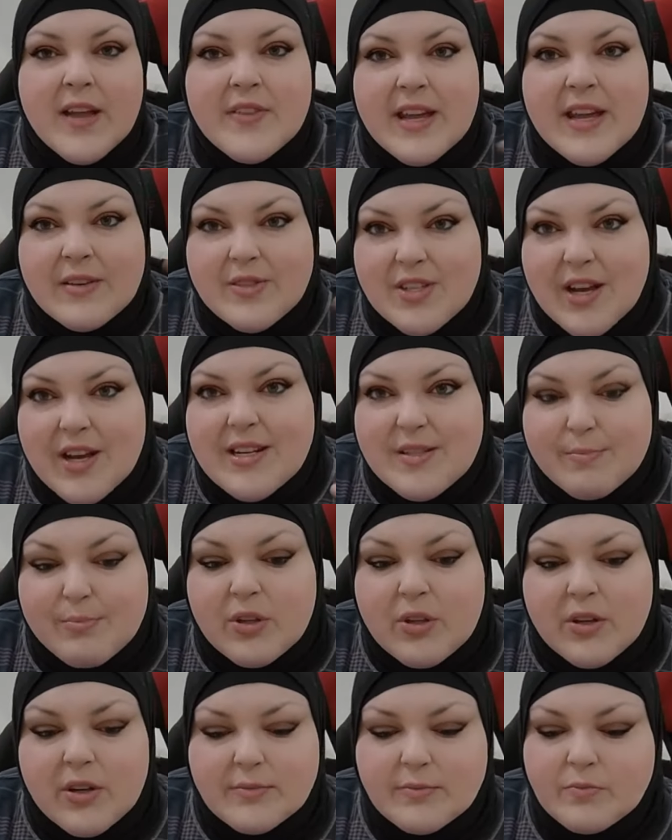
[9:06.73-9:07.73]
And the outside is
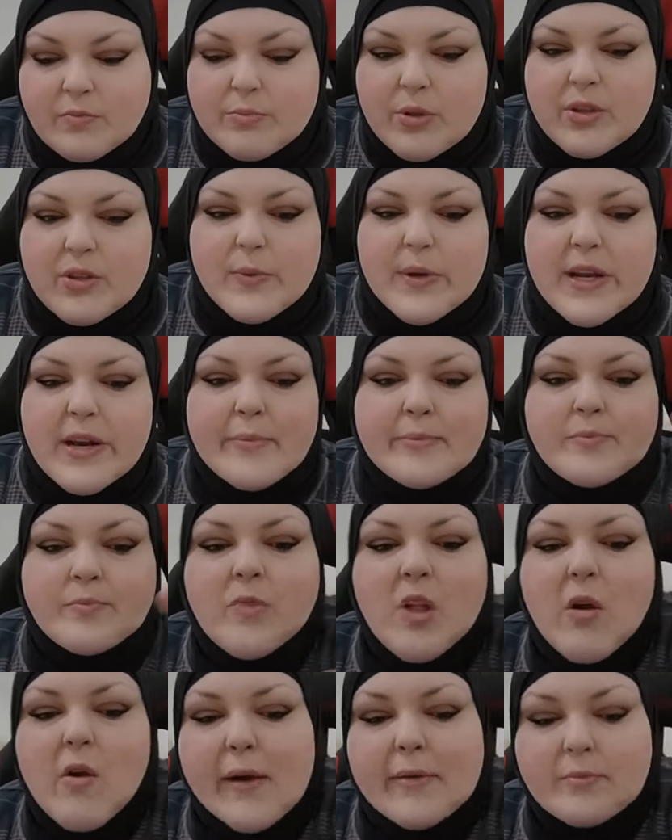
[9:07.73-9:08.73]
bulgur meat.
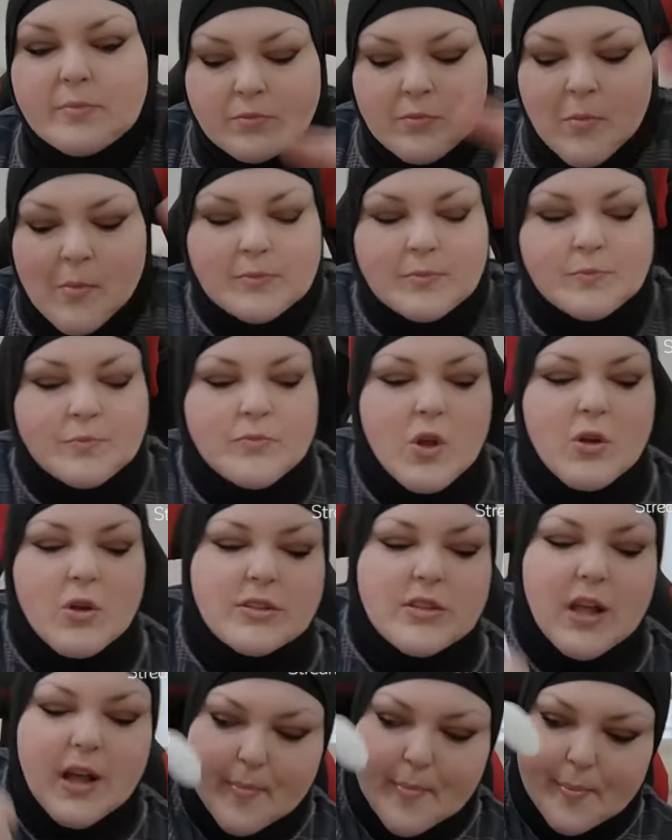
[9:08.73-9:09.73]
Okay.
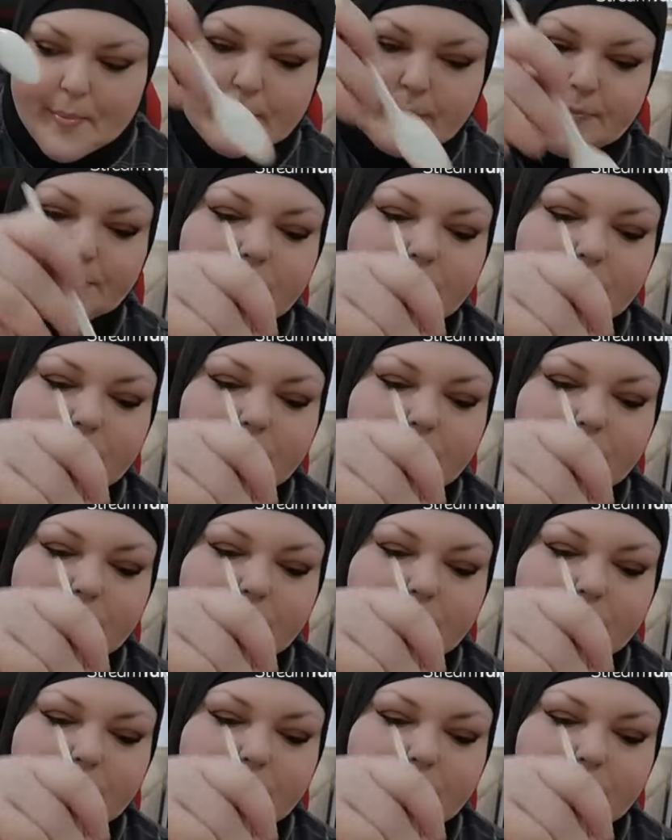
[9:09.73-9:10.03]
Coleslaw.